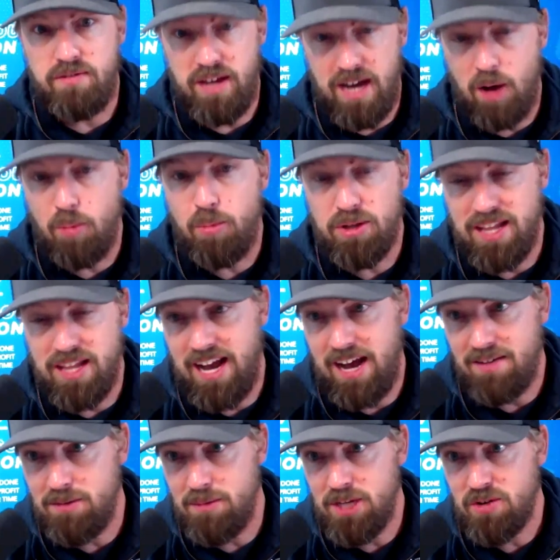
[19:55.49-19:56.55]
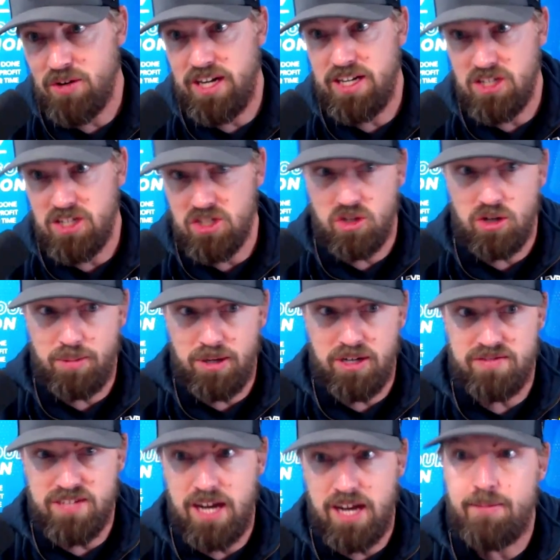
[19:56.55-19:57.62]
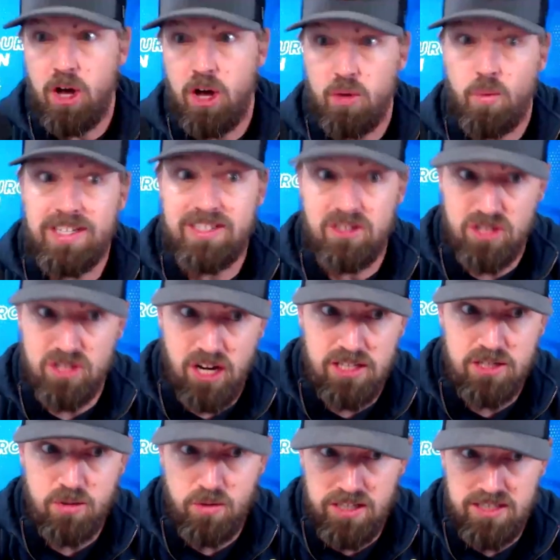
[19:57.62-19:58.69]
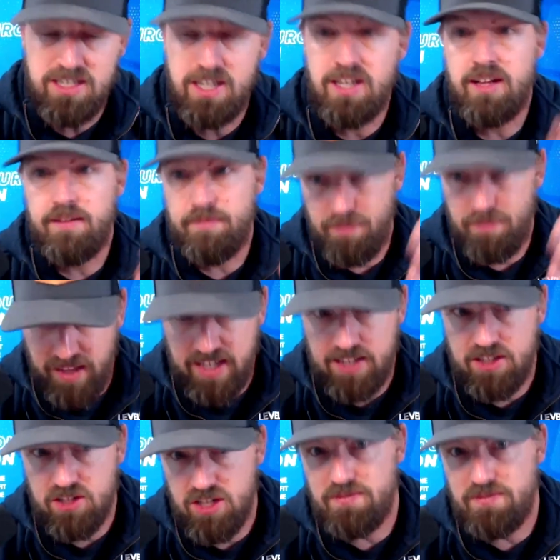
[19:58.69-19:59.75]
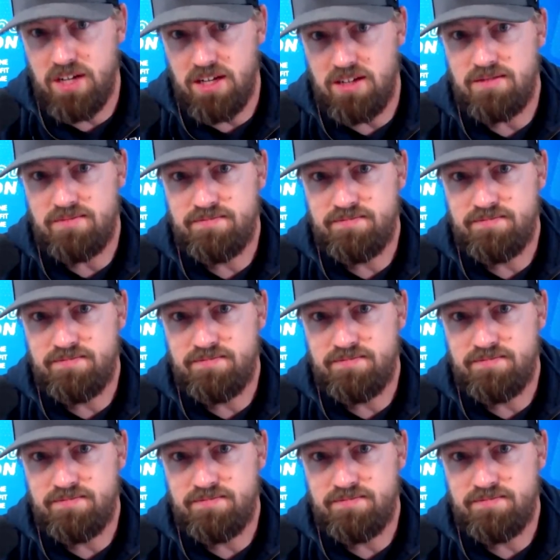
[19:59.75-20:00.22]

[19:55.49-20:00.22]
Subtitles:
output that have to be created in a certain period of time. Otherwise, there's a consequence. They get their stuff done.